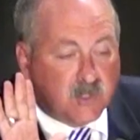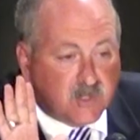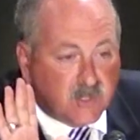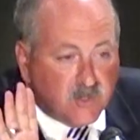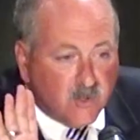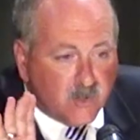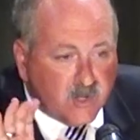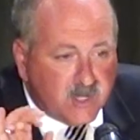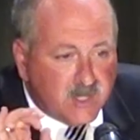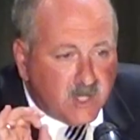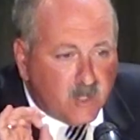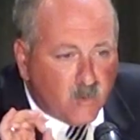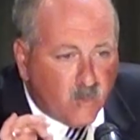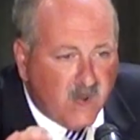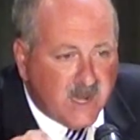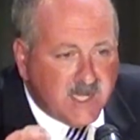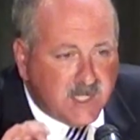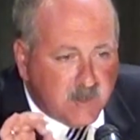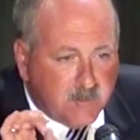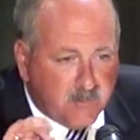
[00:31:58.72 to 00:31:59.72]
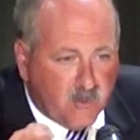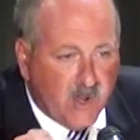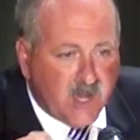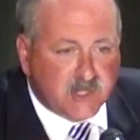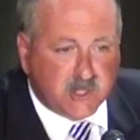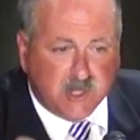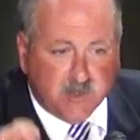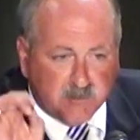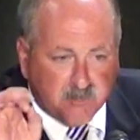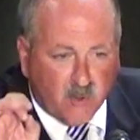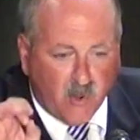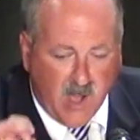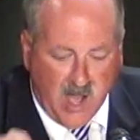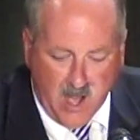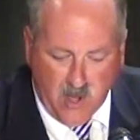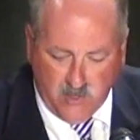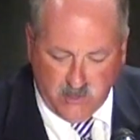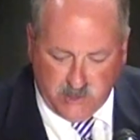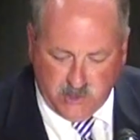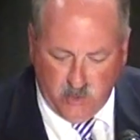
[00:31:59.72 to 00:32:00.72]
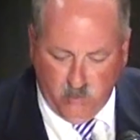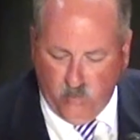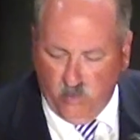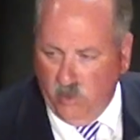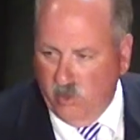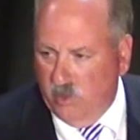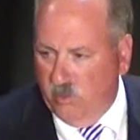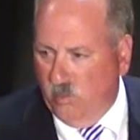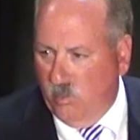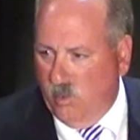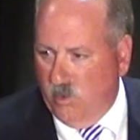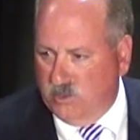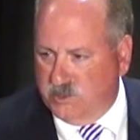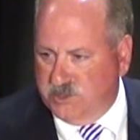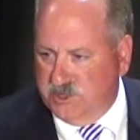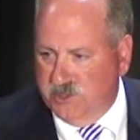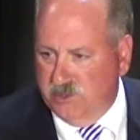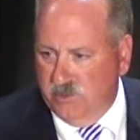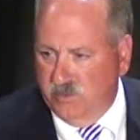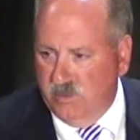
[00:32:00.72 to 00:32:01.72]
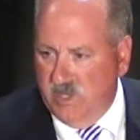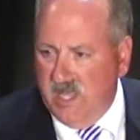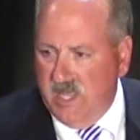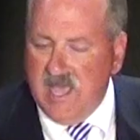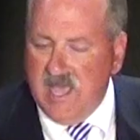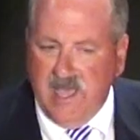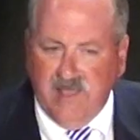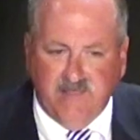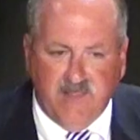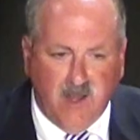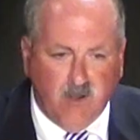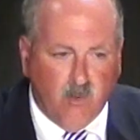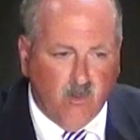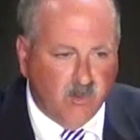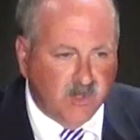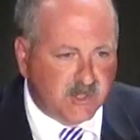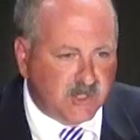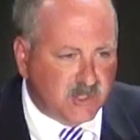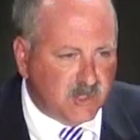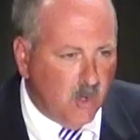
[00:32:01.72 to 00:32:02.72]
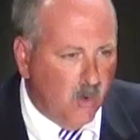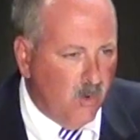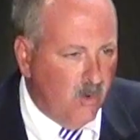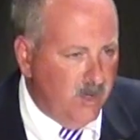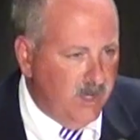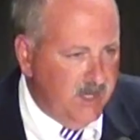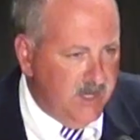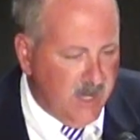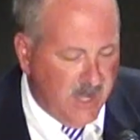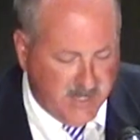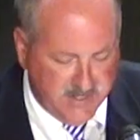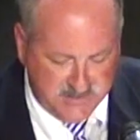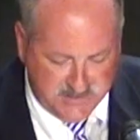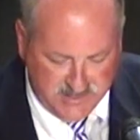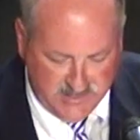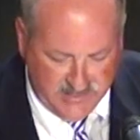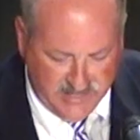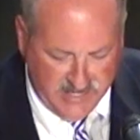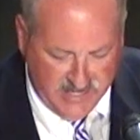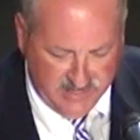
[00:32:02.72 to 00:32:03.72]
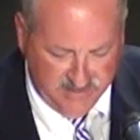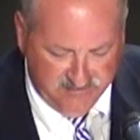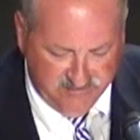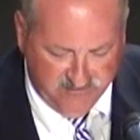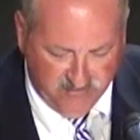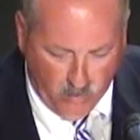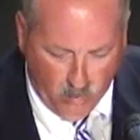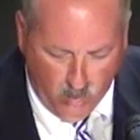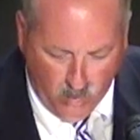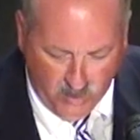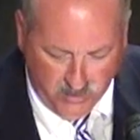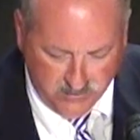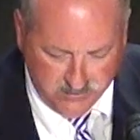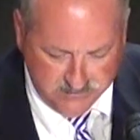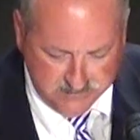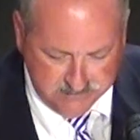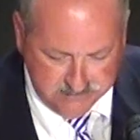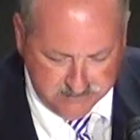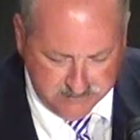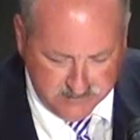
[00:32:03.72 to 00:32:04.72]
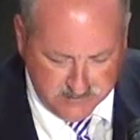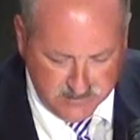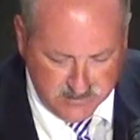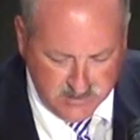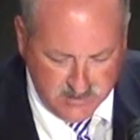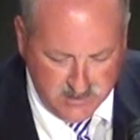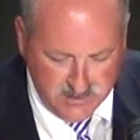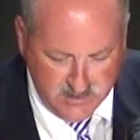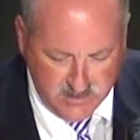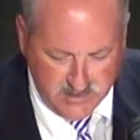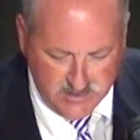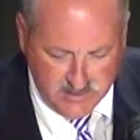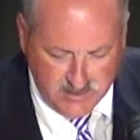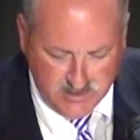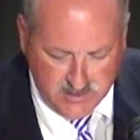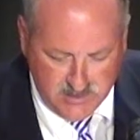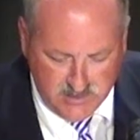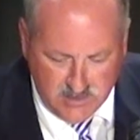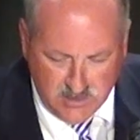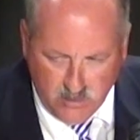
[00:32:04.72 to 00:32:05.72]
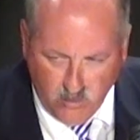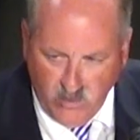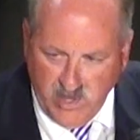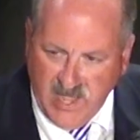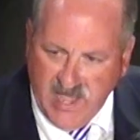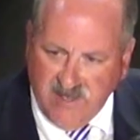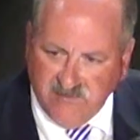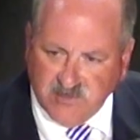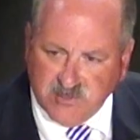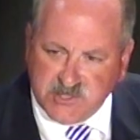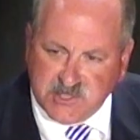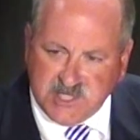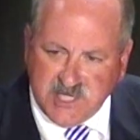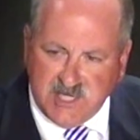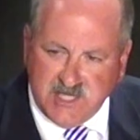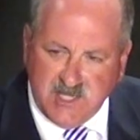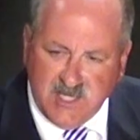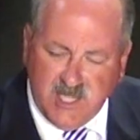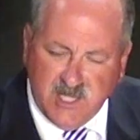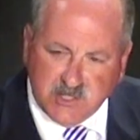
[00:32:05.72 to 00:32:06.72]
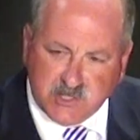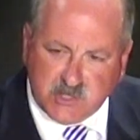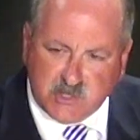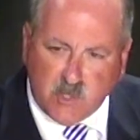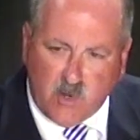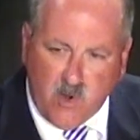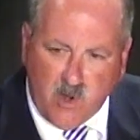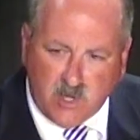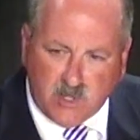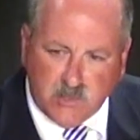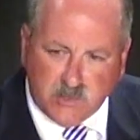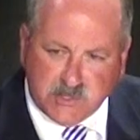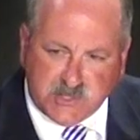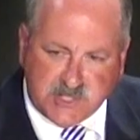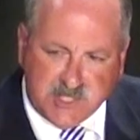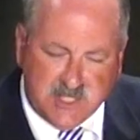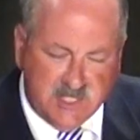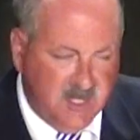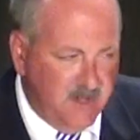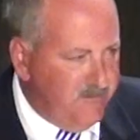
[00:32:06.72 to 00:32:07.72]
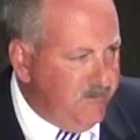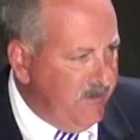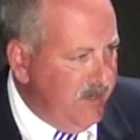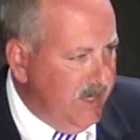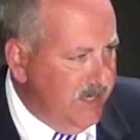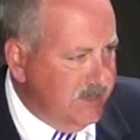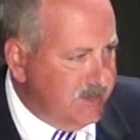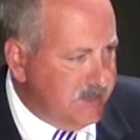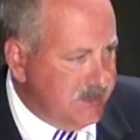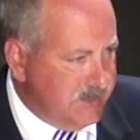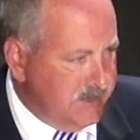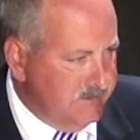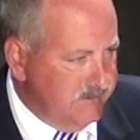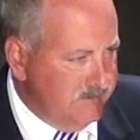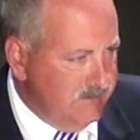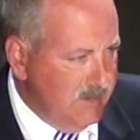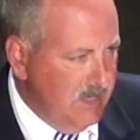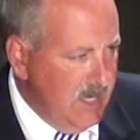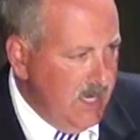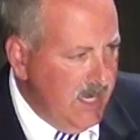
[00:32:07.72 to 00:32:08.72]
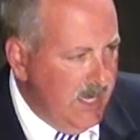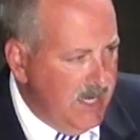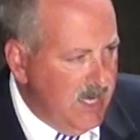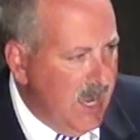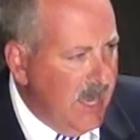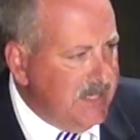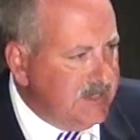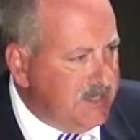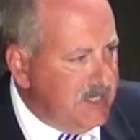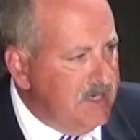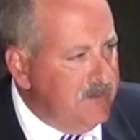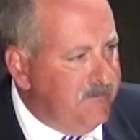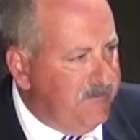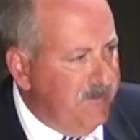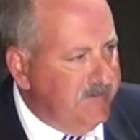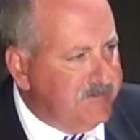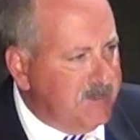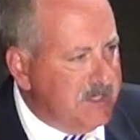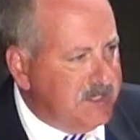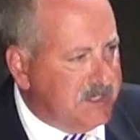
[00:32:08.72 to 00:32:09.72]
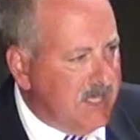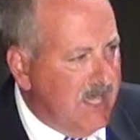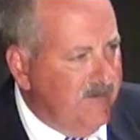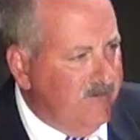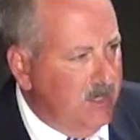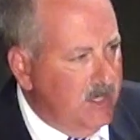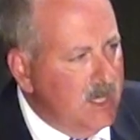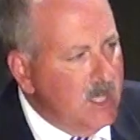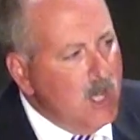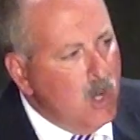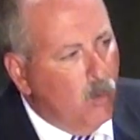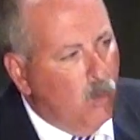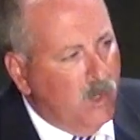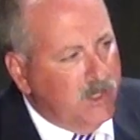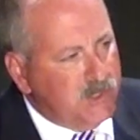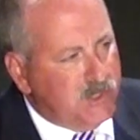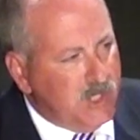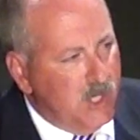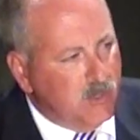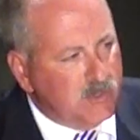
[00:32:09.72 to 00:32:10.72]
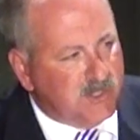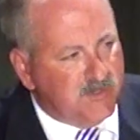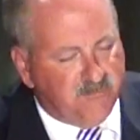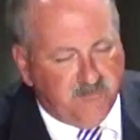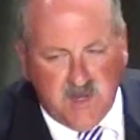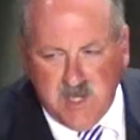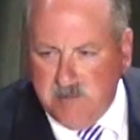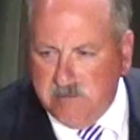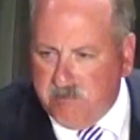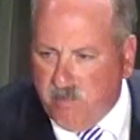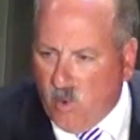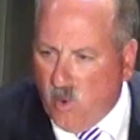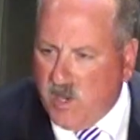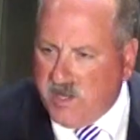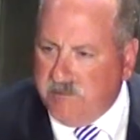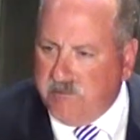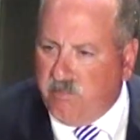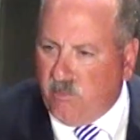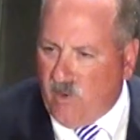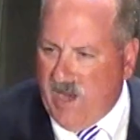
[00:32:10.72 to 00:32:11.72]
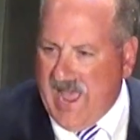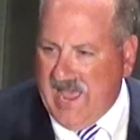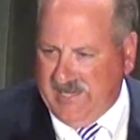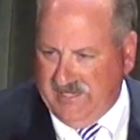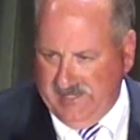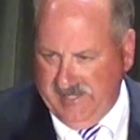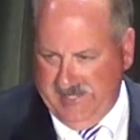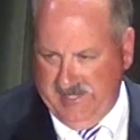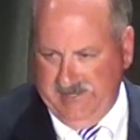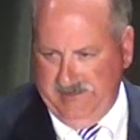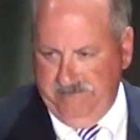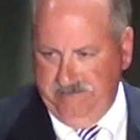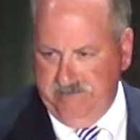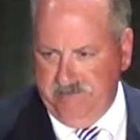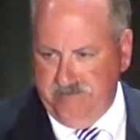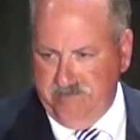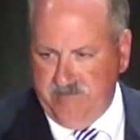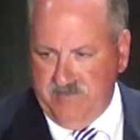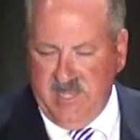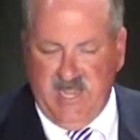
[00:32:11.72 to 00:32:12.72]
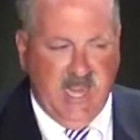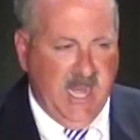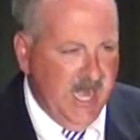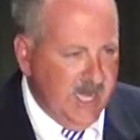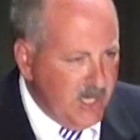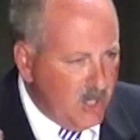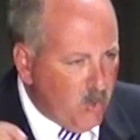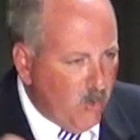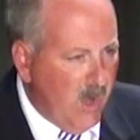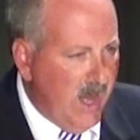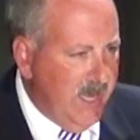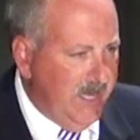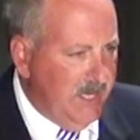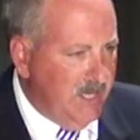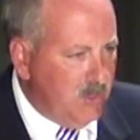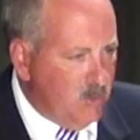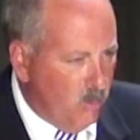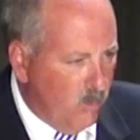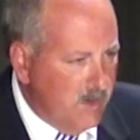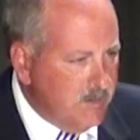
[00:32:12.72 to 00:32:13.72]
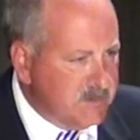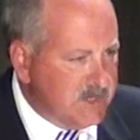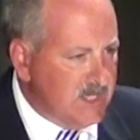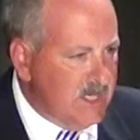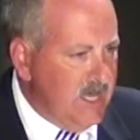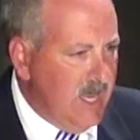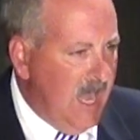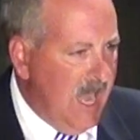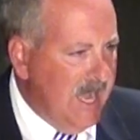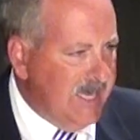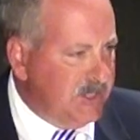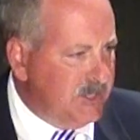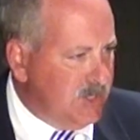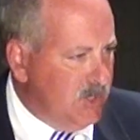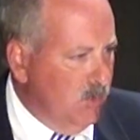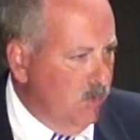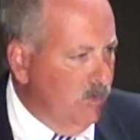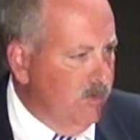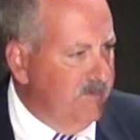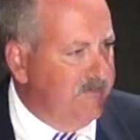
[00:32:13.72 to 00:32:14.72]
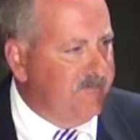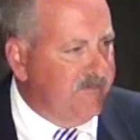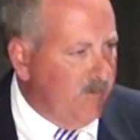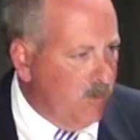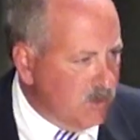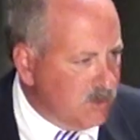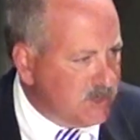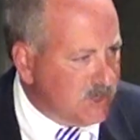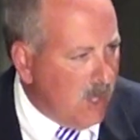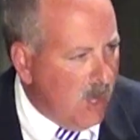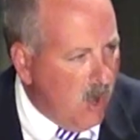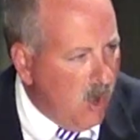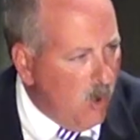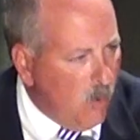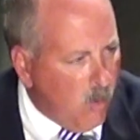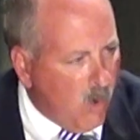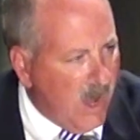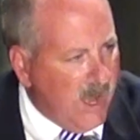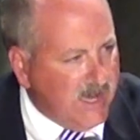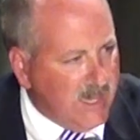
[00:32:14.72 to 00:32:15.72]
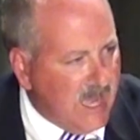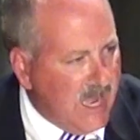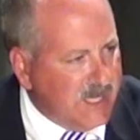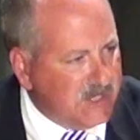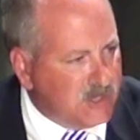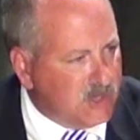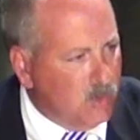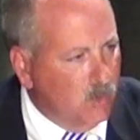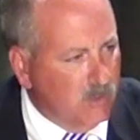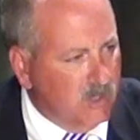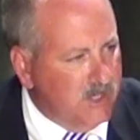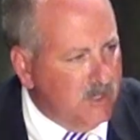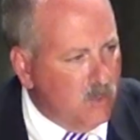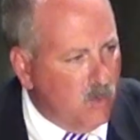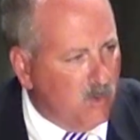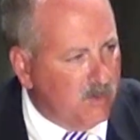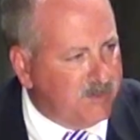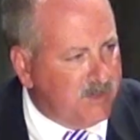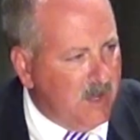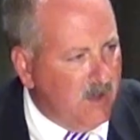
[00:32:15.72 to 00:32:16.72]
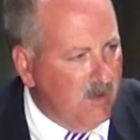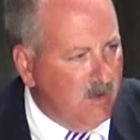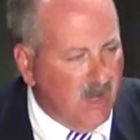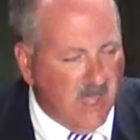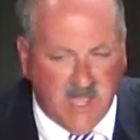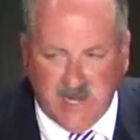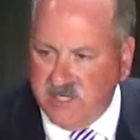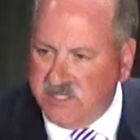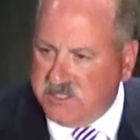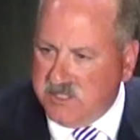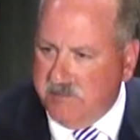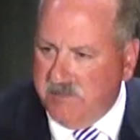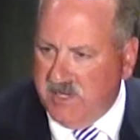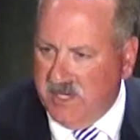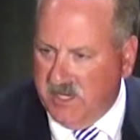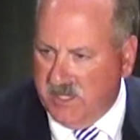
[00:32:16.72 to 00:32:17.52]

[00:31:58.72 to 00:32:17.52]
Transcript: during the Great Depression, prior to World War II, and they were restored in 1984. We have a historical significance. In 1957, when Josephine Boyd Bradley integrated Grimsley High School, the first all-white high school in North Carolina to be